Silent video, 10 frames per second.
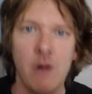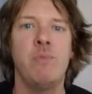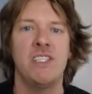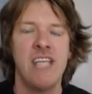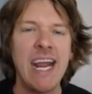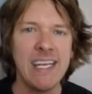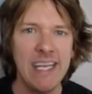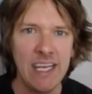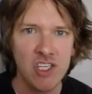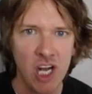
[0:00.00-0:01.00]
protecting
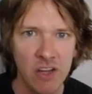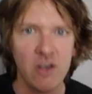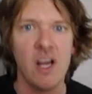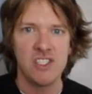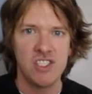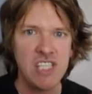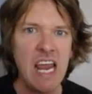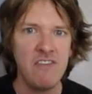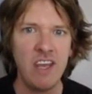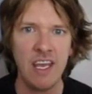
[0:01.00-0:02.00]
each other,
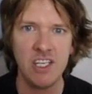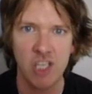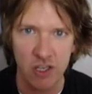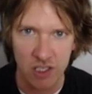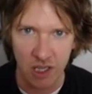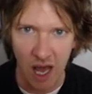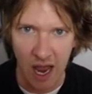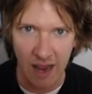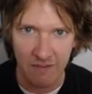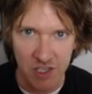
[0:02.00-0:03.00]
saving each other's
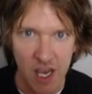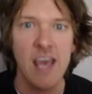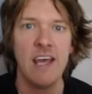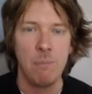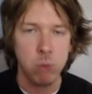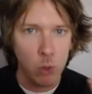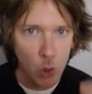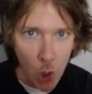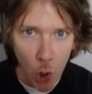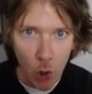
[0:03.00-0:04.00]
lives, it
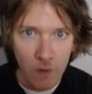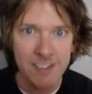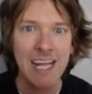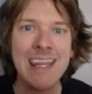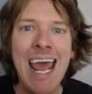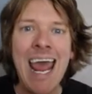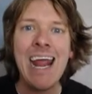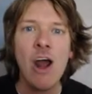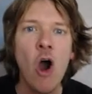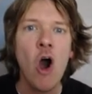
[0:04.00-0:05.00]
proves that they
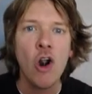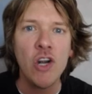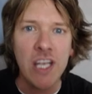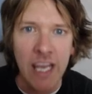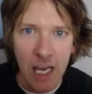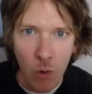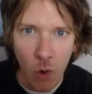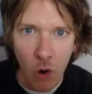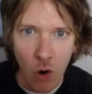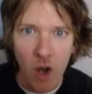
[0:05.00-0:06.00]
are
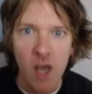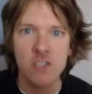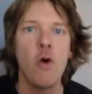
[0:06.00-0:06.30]
equal. So